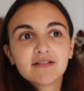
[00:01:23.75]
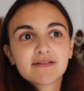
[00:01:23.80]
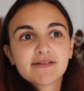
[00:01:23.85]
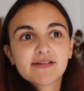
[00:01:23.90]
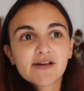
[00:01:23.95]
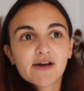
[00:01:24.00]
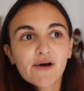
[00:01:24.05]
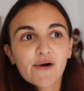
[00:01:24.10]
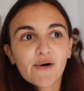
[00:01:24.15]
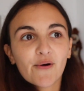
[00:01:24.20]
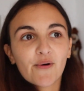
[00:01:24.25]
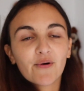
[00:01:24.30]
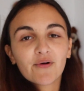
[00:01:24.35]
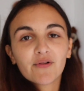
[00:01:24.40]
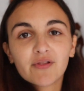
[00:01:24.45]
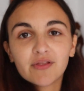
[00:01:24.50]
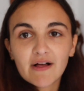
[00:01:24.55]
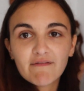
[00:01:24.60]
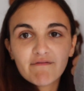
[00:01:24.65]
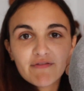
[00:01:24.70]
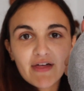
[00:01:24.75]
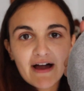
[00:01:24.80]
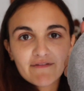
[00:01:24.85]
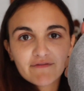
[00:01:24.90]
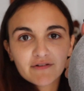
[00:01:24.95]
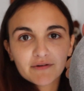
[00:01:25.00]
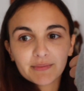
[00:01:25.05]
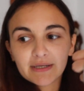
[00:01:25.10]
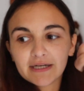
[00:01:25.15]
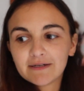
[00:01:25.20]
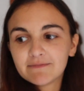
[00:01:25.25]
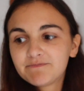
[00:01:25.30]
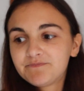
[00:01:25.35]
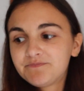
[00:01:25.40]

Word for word: So love that for me.